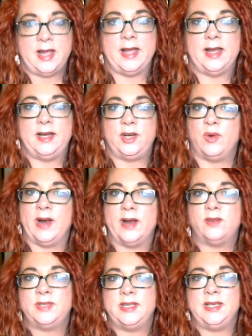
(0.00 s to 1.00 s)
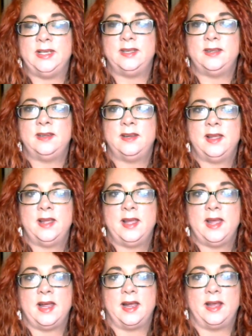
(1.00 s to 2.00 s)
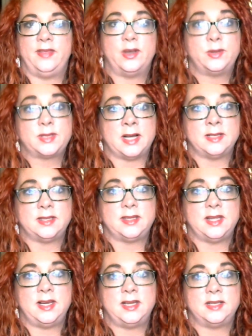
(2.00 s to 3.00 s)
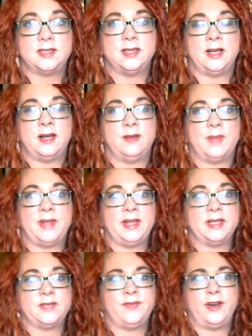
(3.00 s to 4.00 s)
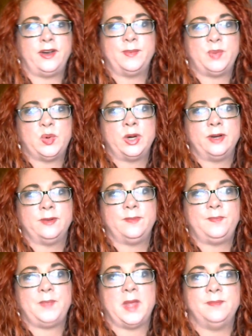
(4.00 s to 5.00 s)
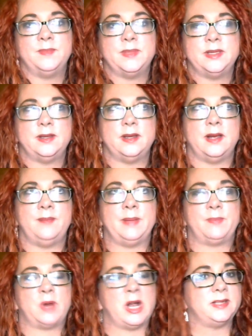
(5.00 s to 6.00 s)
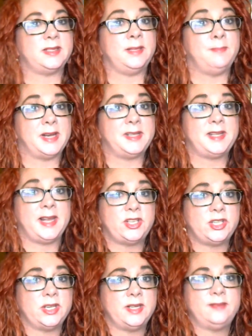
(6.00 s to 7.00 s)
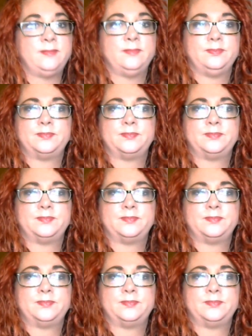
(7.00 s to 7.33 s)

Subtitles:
and grounding and those kinds of things. I think it's very important. I've been practicing meditation.